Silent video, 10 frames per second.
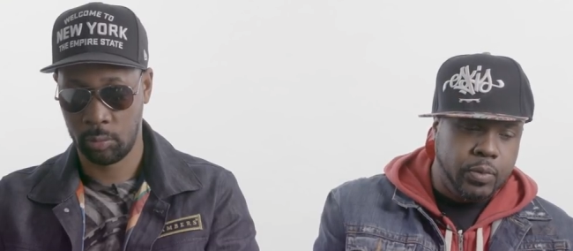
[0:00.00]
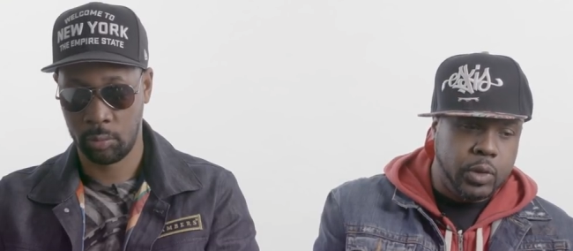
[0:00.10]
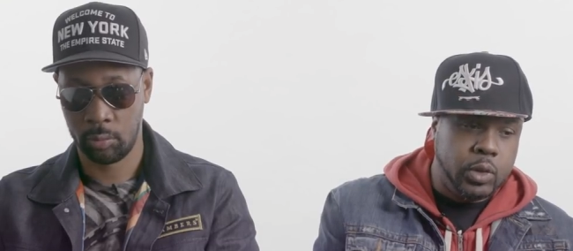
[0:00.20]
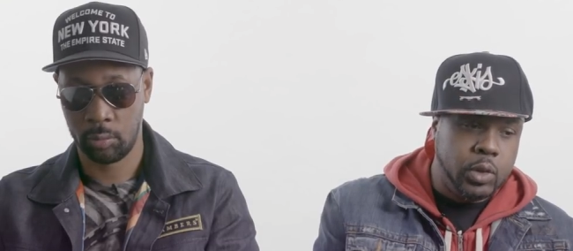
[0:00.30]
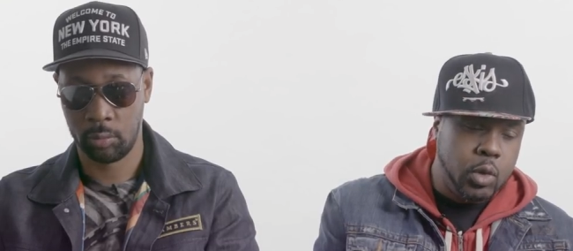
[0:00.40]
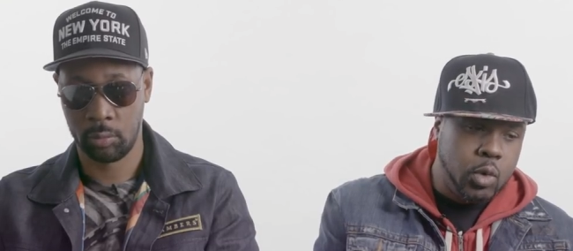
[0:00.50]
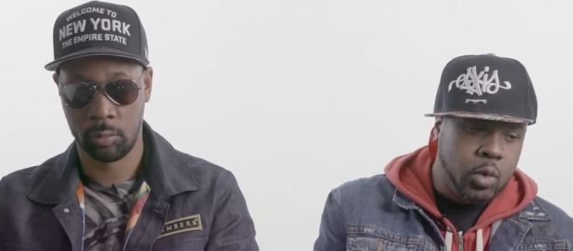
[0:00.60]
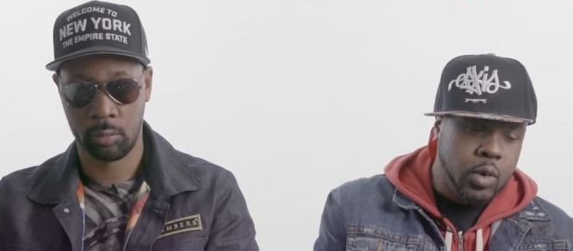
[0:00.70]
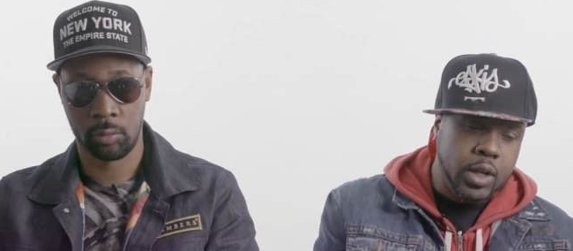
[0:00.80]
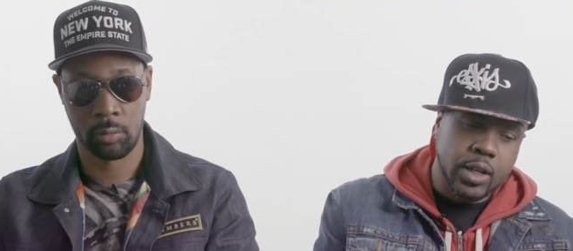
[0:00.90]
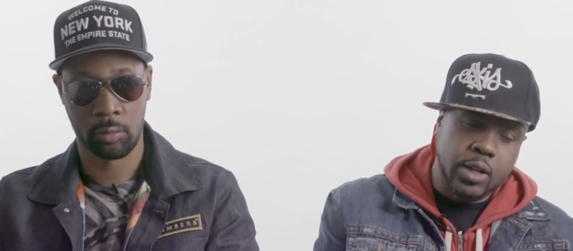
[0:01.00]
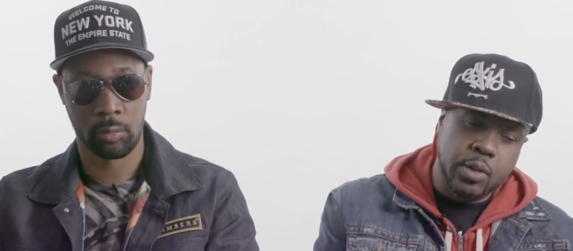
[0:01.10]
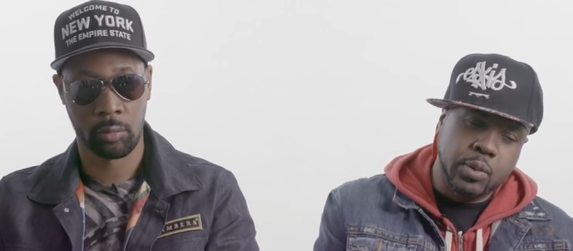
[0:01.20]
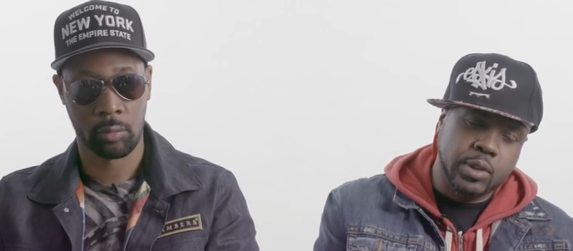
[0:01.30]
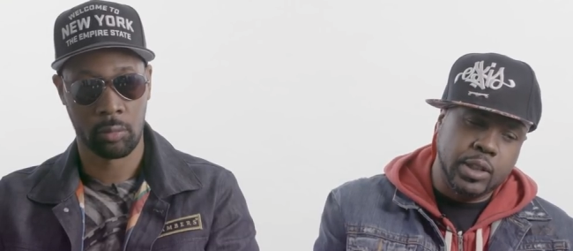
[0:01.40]
Speaker 1: For two,
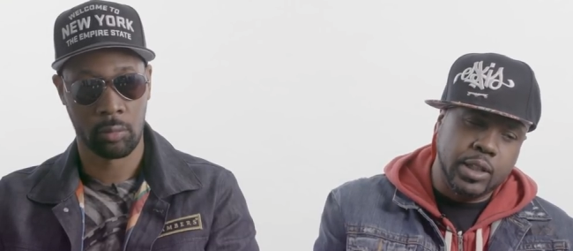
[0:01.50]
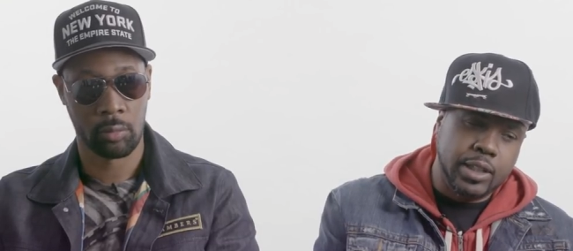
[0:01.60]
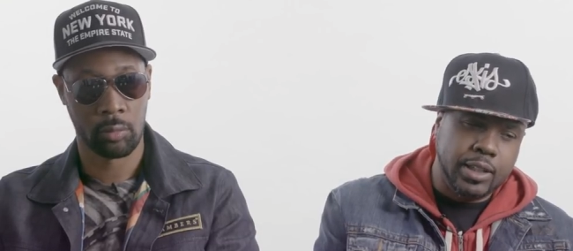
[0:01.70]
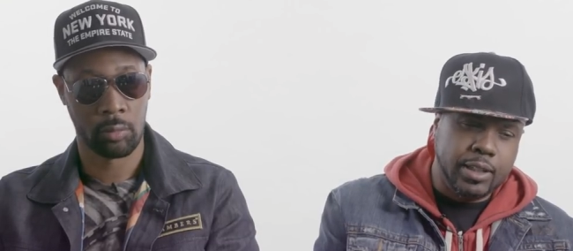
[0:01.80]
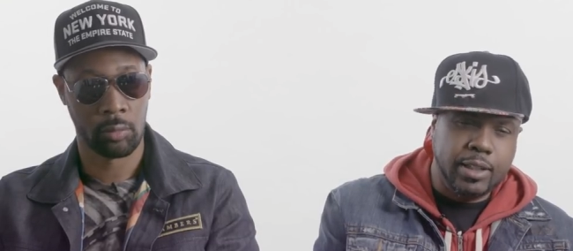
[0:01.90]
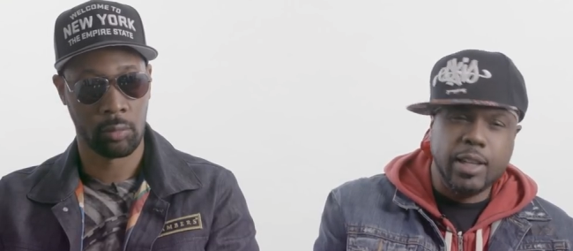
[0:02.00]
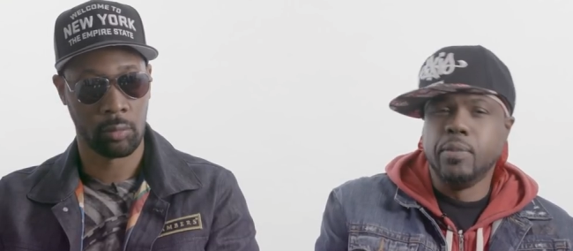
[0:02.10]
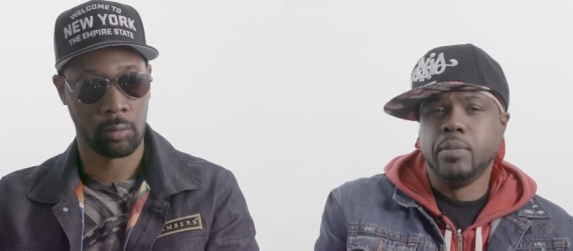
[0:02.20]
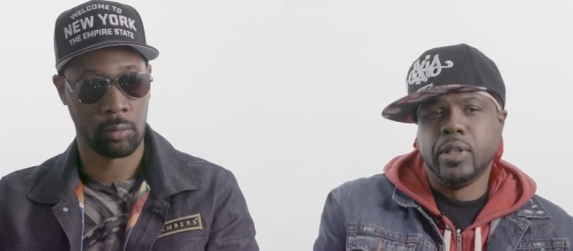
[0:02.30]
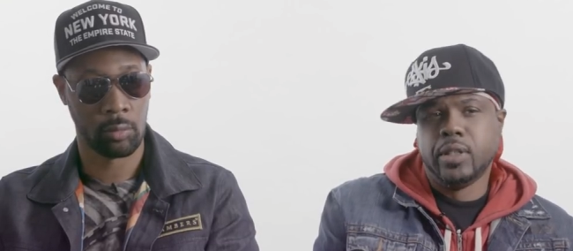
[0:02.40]
it hit me,